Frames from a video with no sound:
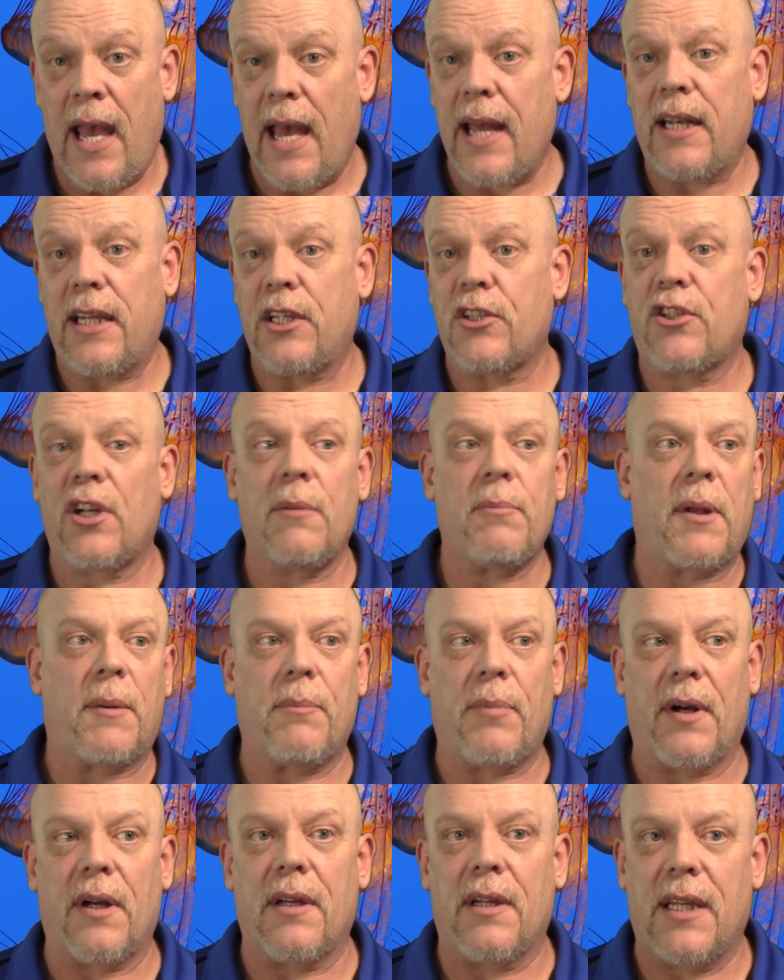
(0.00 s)
And he should be,
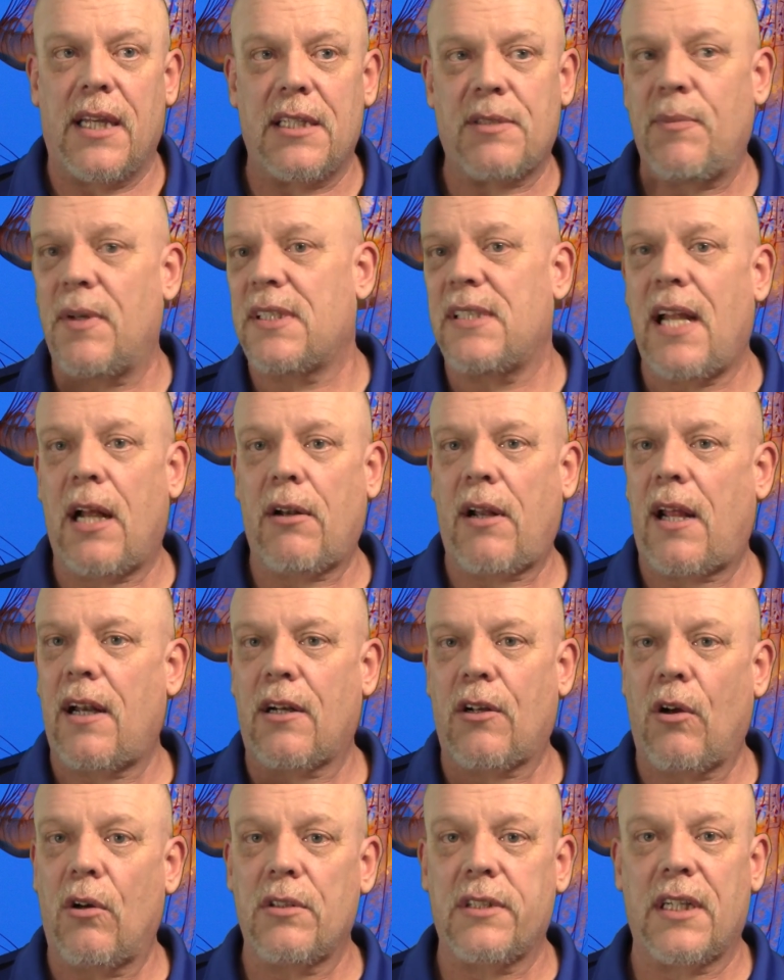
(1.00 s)
but he's missing out on
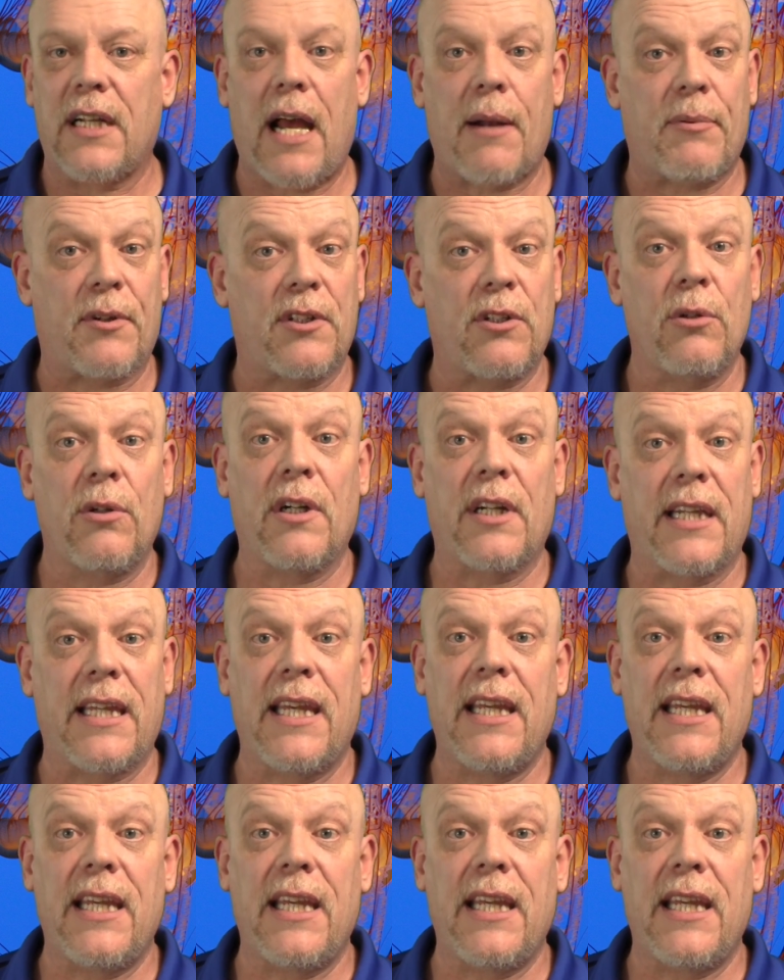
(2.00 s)
a golden opportunity.